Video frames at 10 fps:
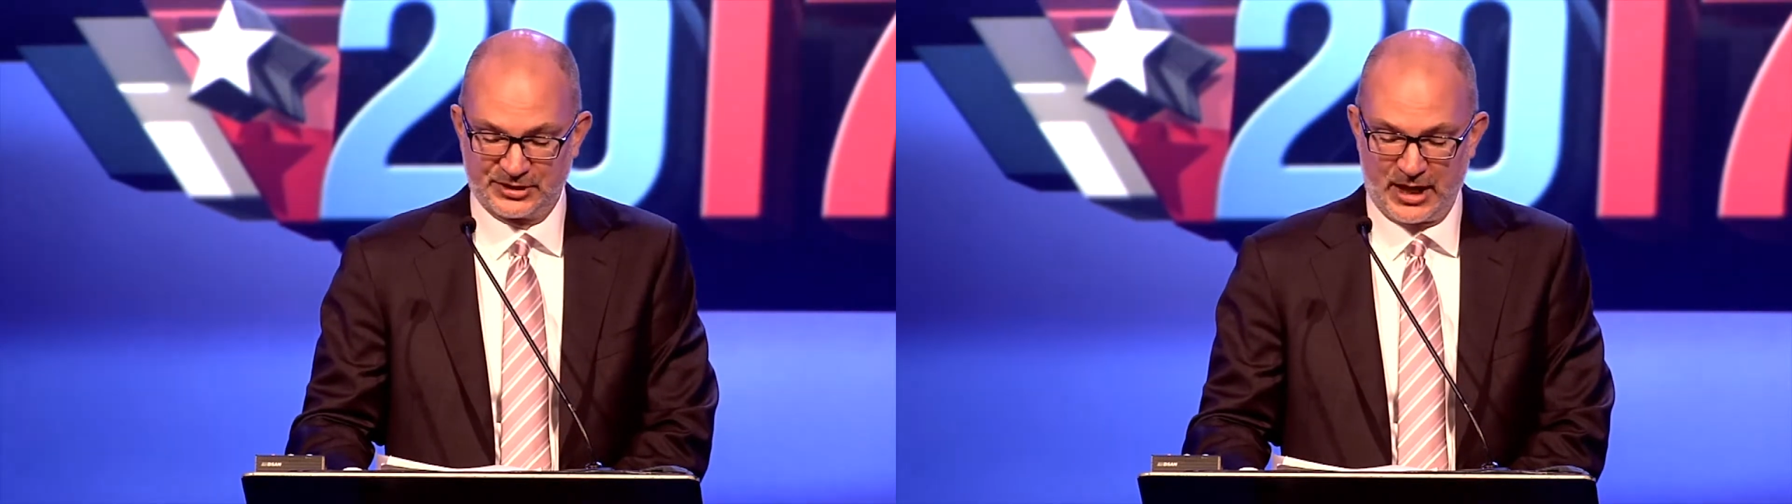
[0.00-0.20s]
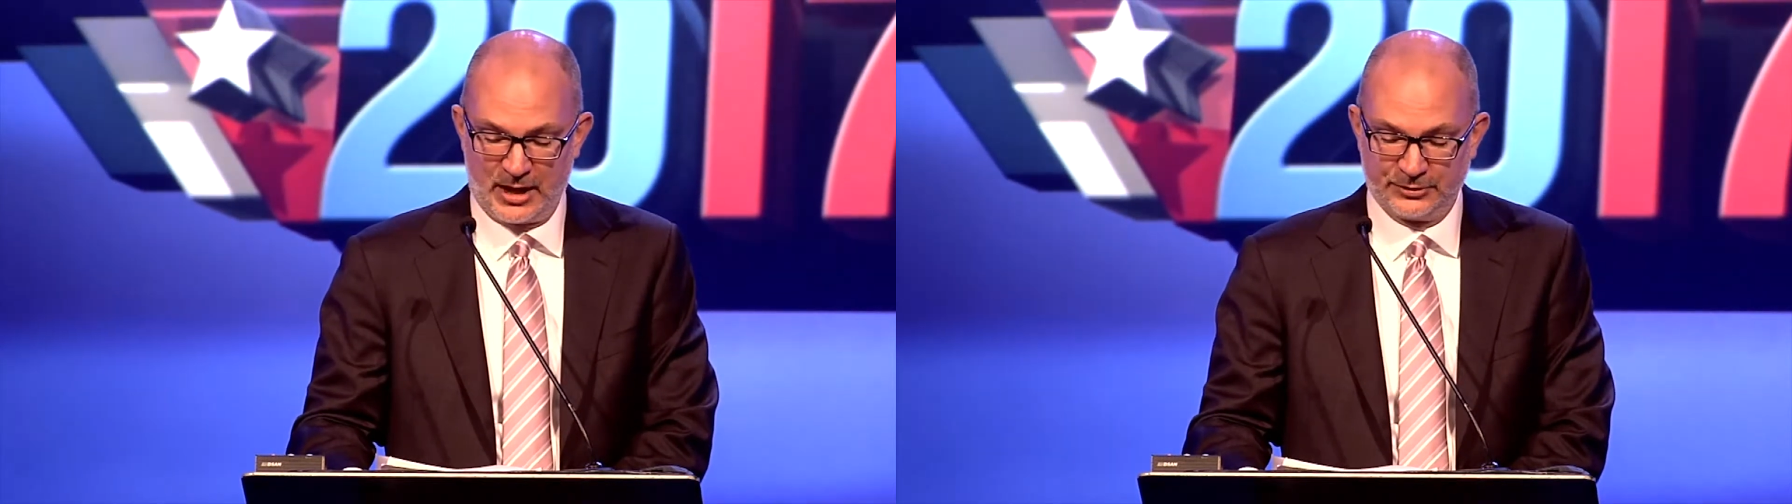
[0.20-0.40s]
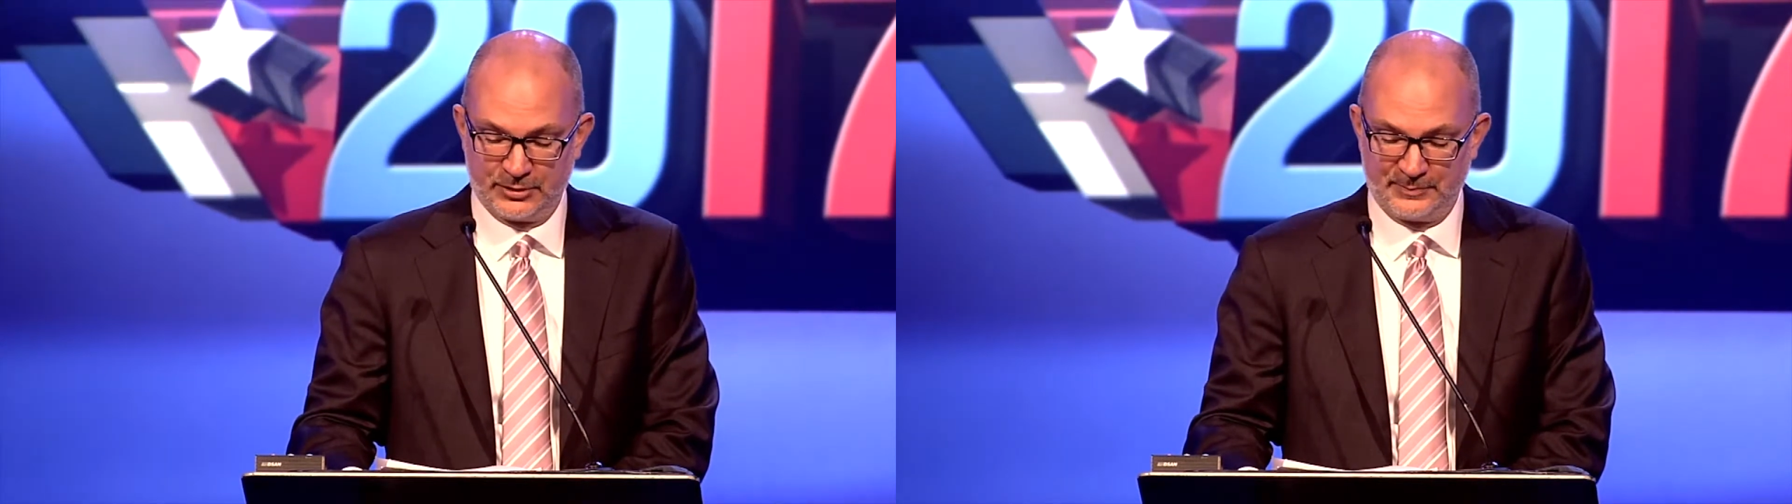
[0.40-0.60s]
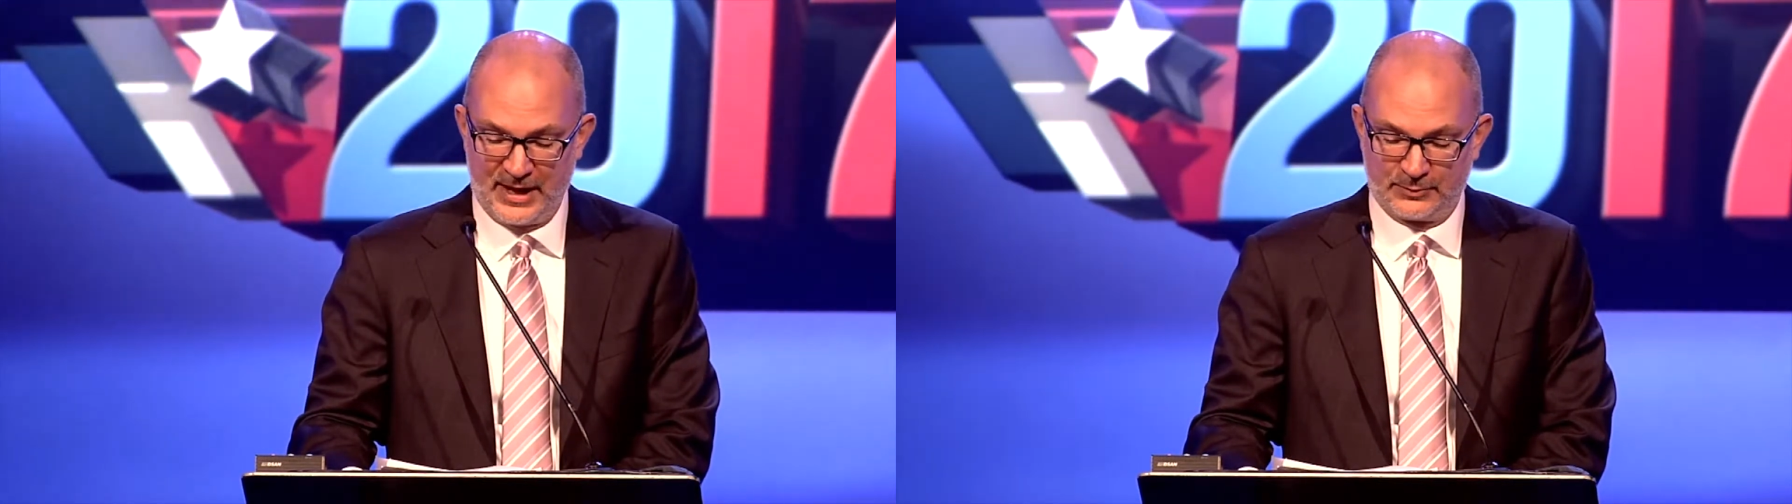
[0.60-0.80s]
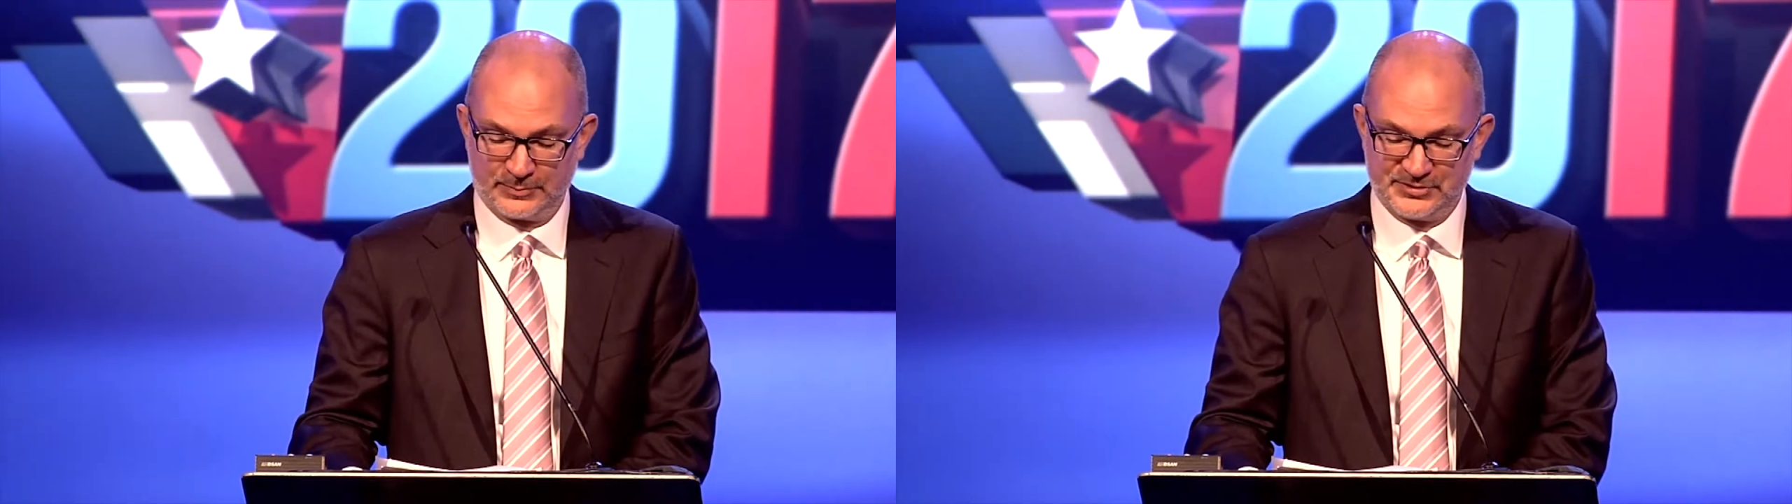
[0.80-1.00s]
Collier on
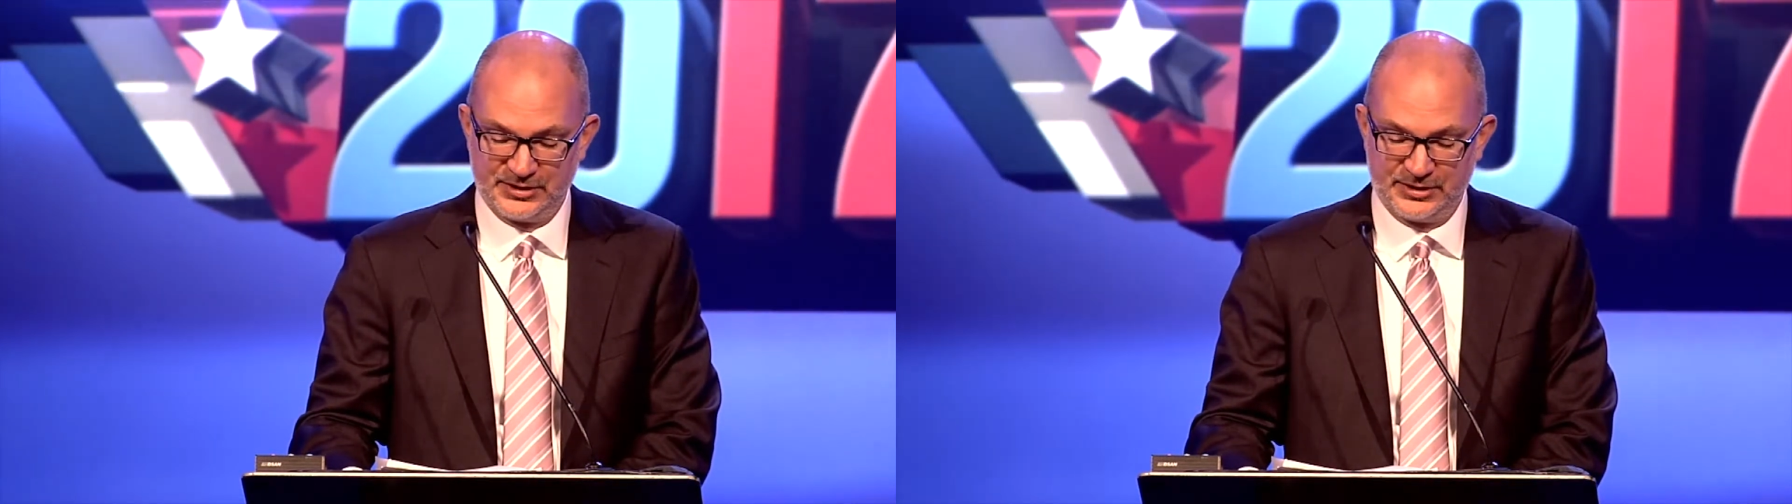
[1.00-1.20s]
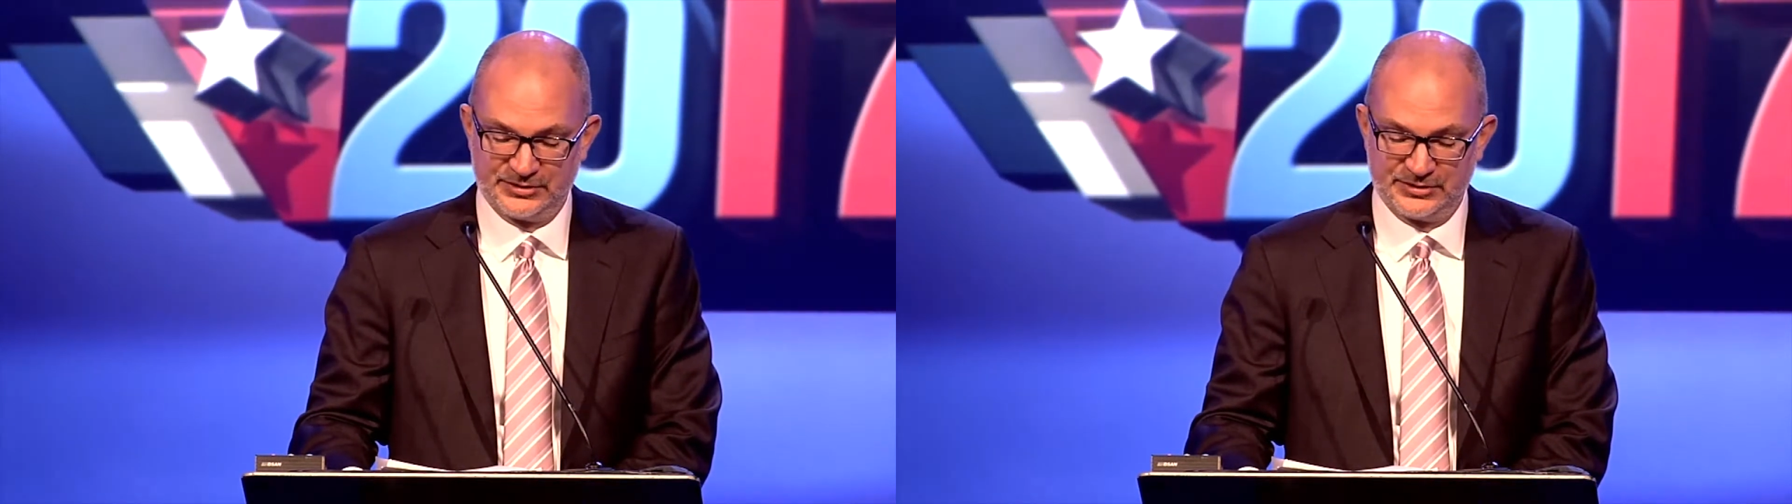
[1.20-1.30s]
Bankruptcy,